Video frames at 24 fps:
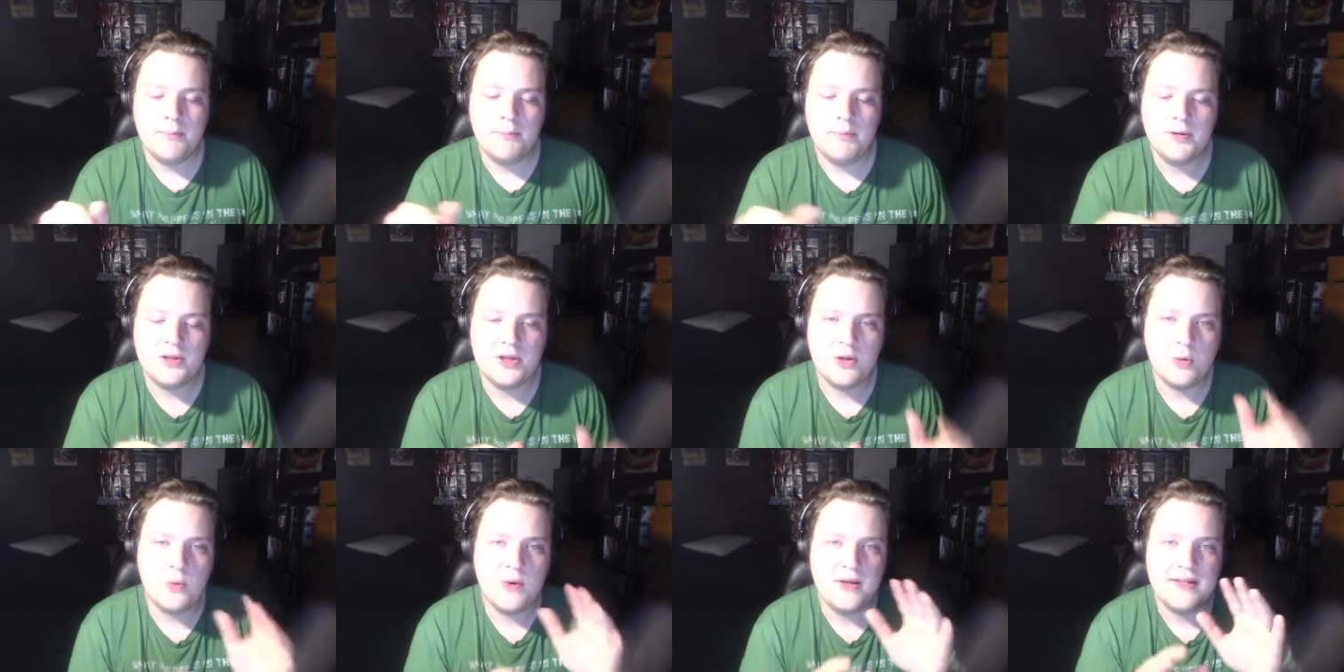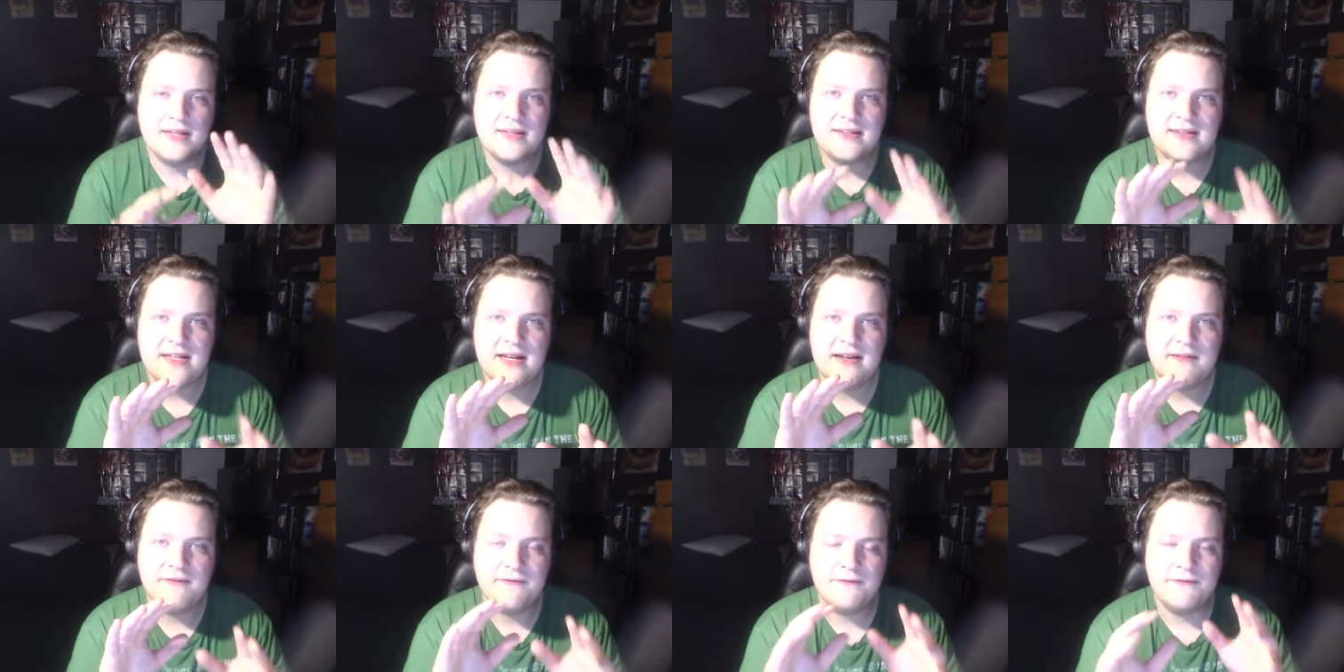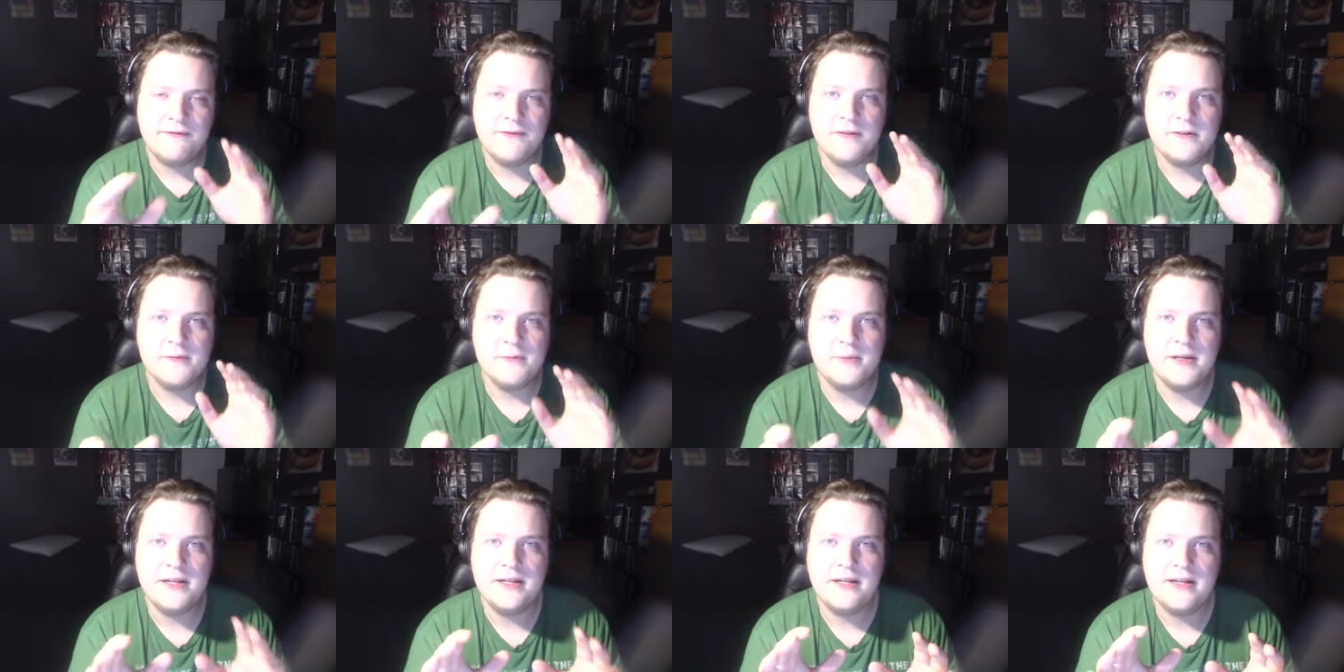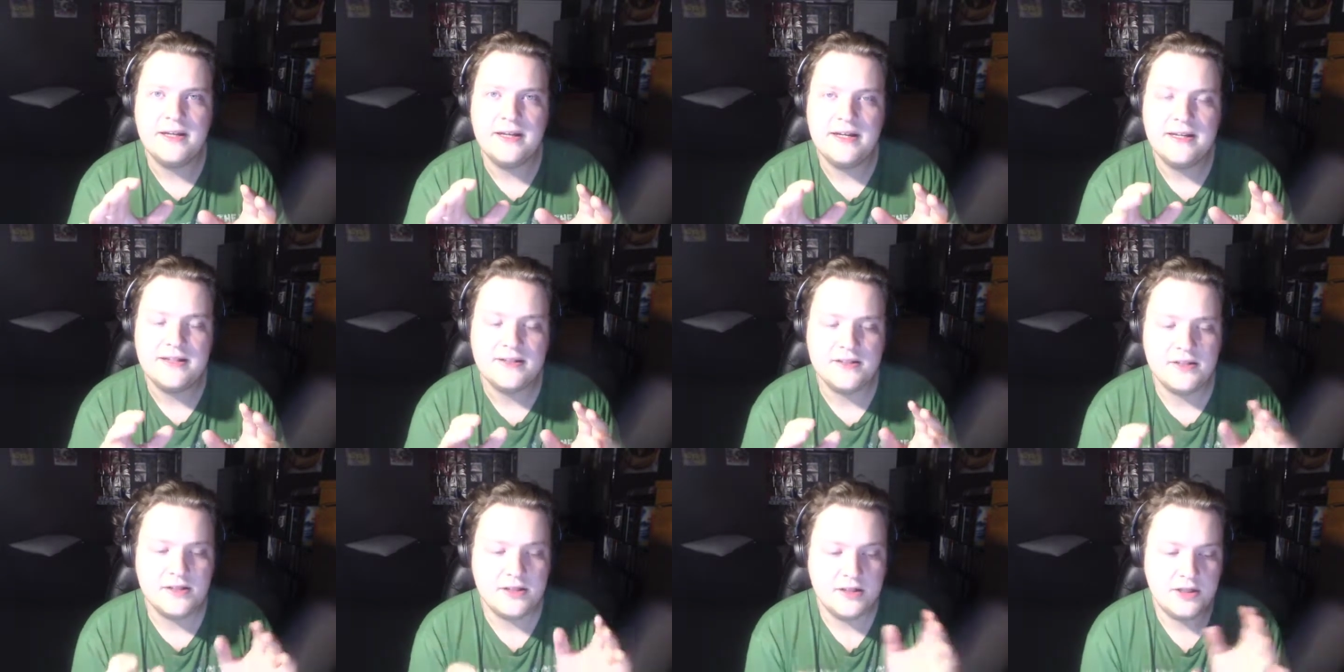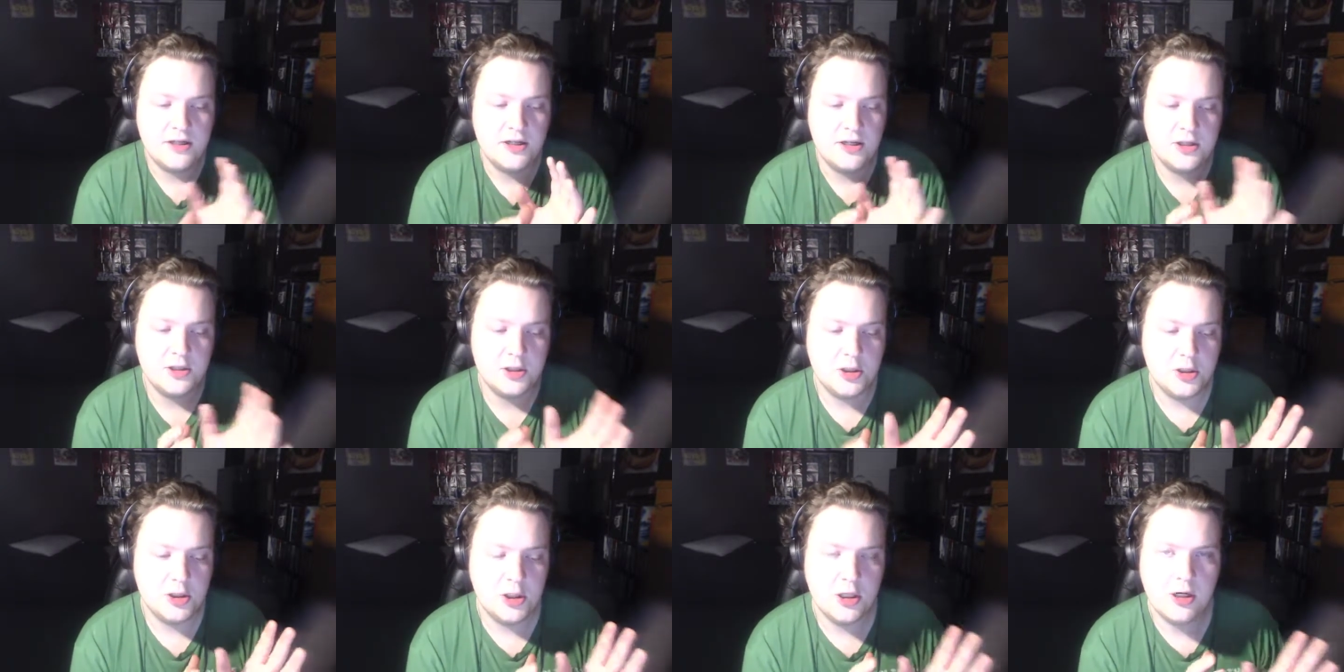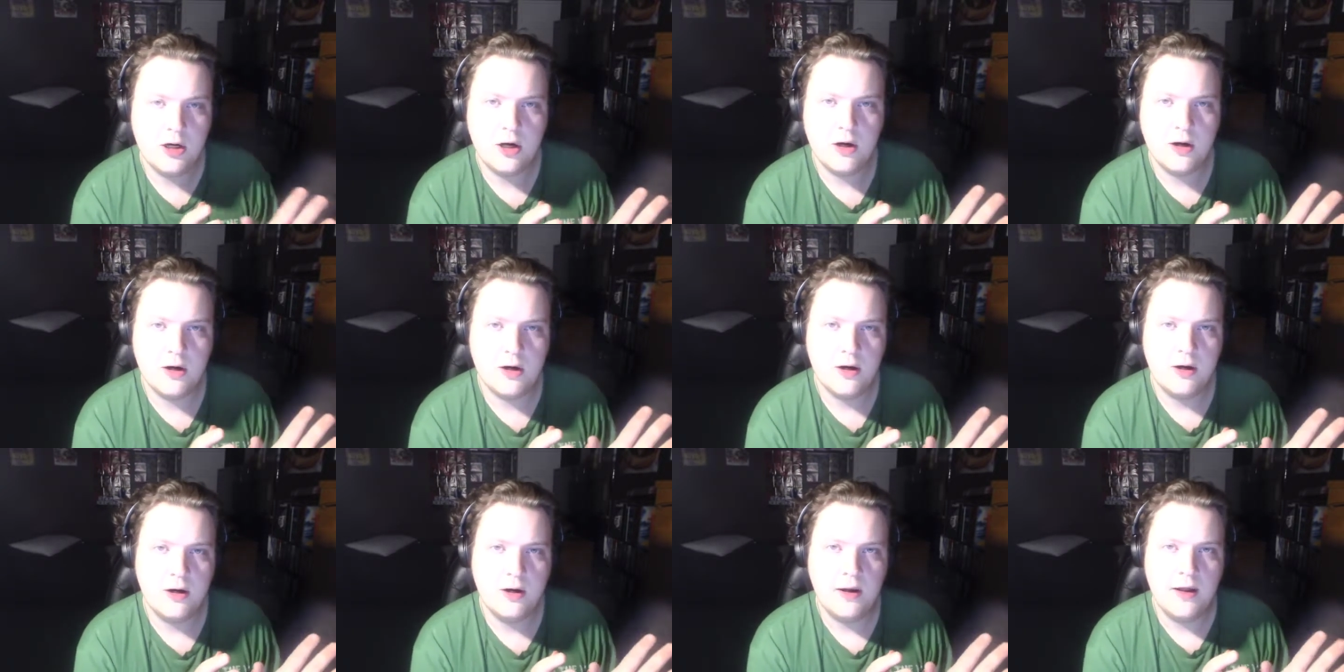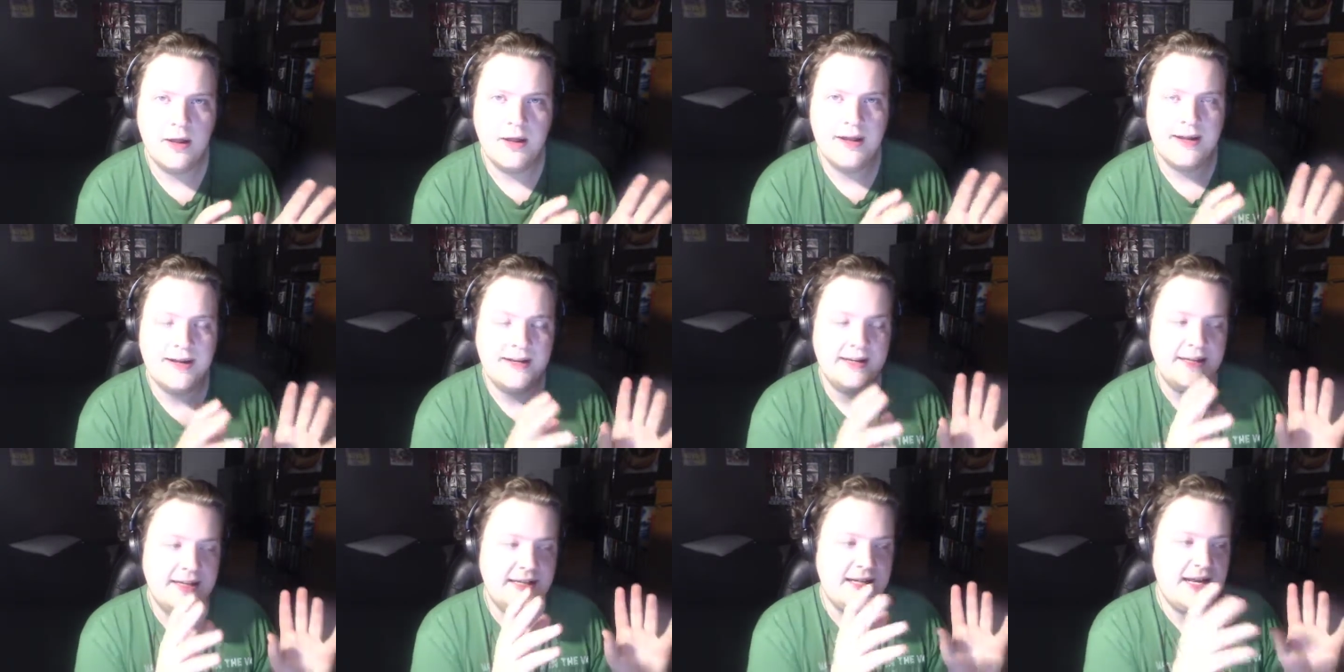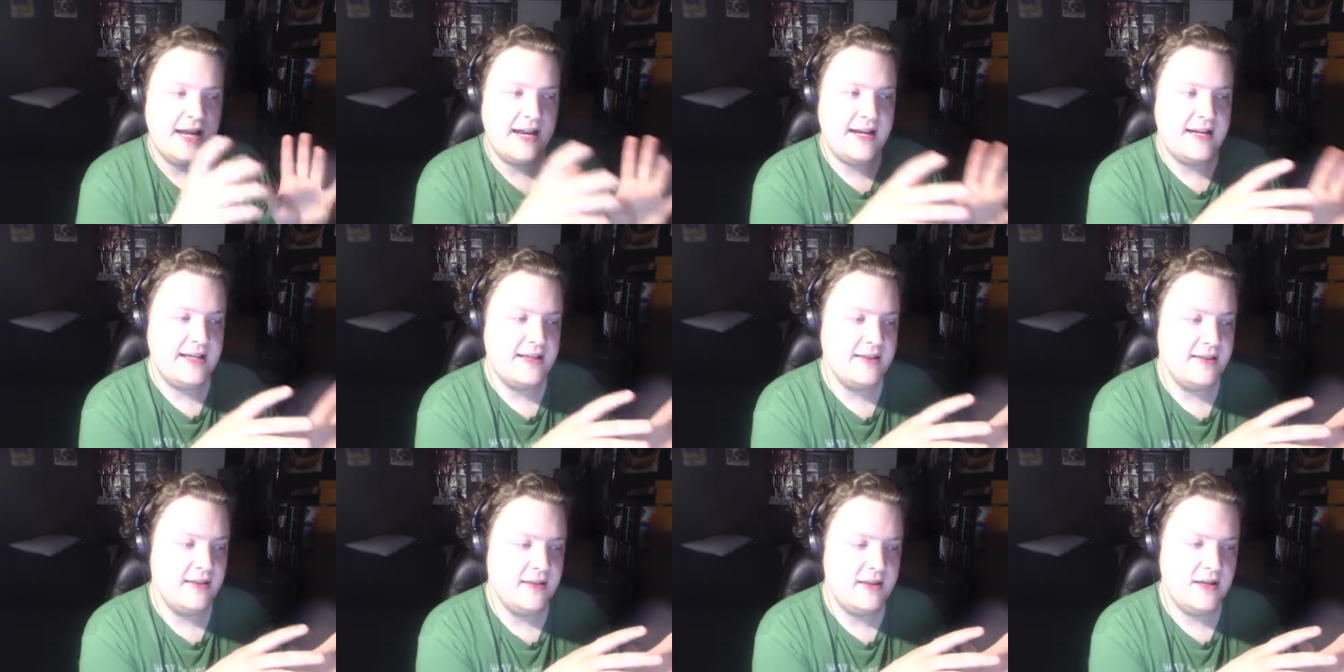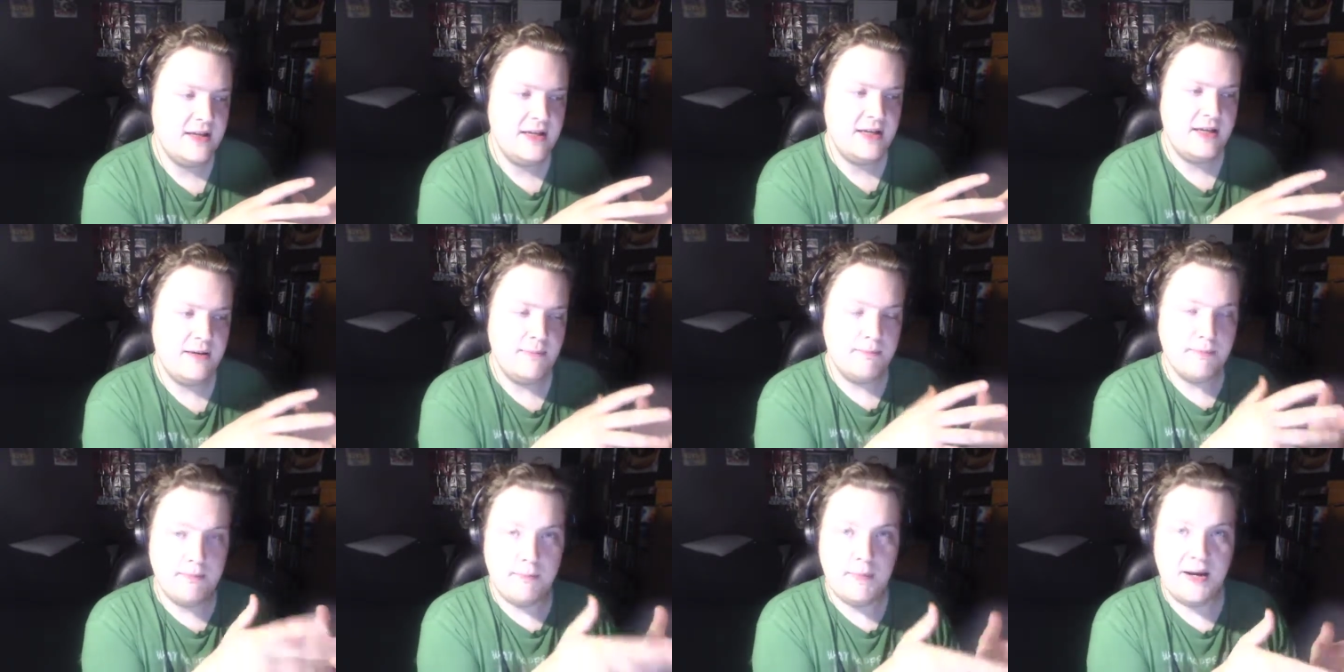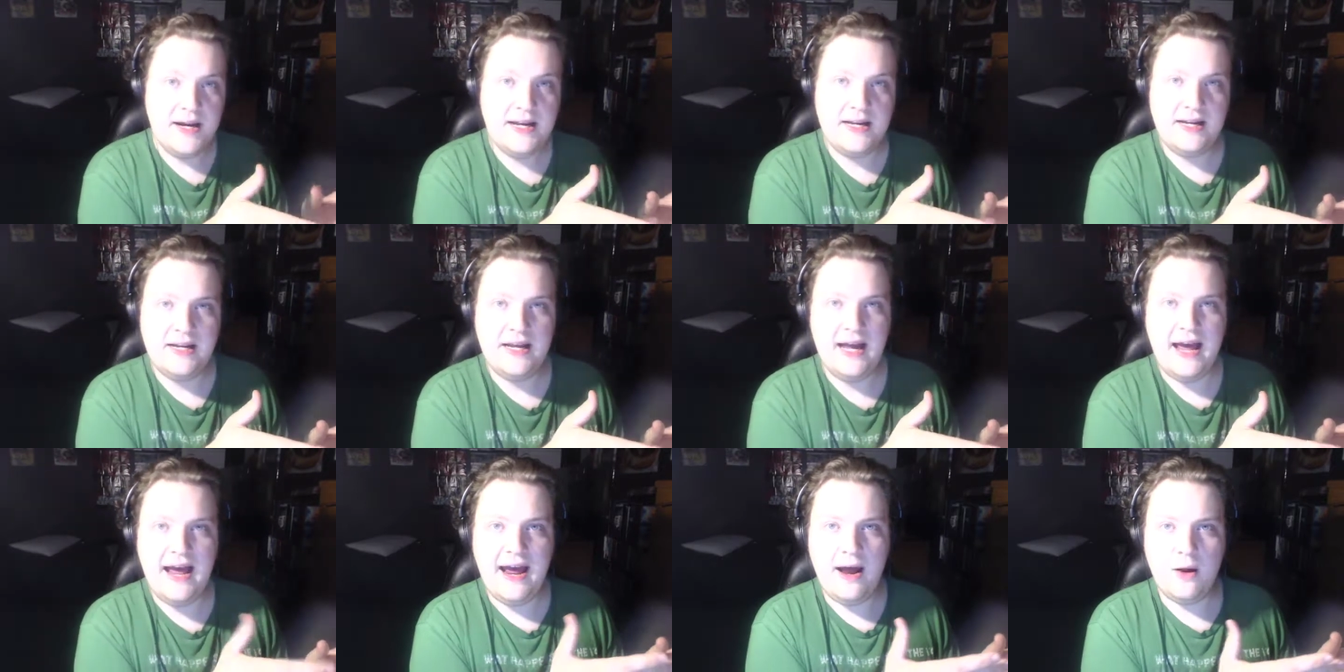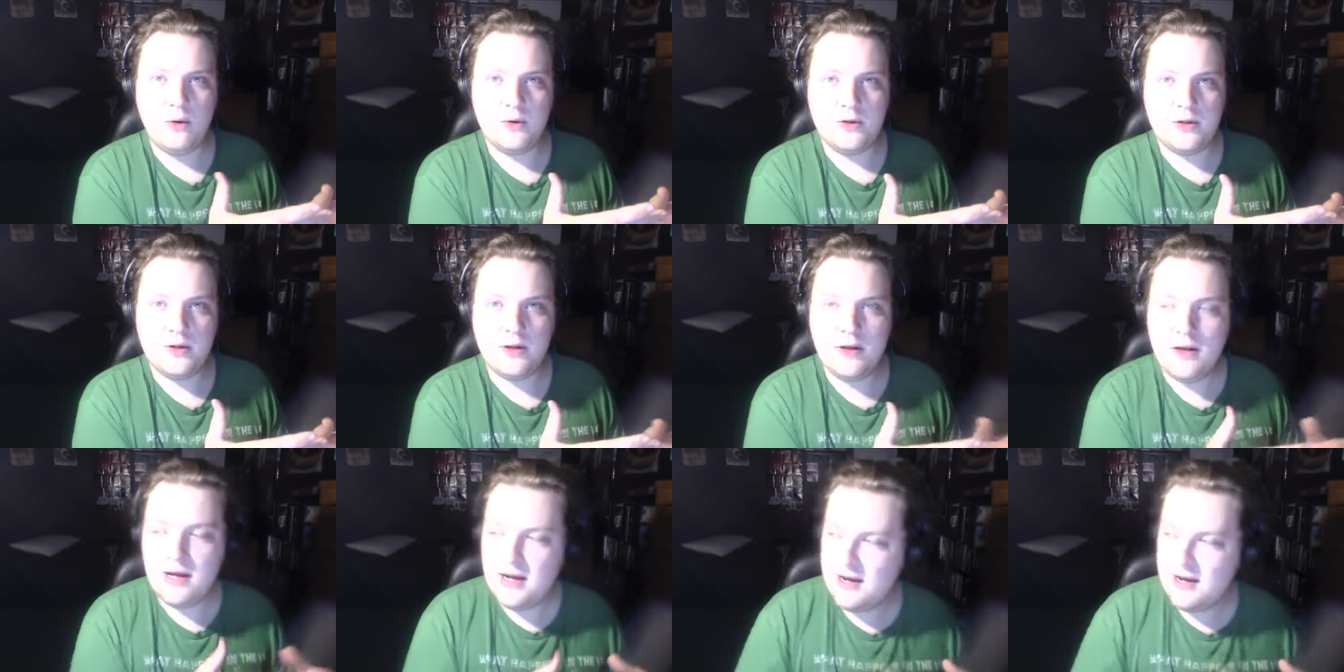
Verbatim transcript: but the way that they film it, it's uh, Chigurh getting the money out,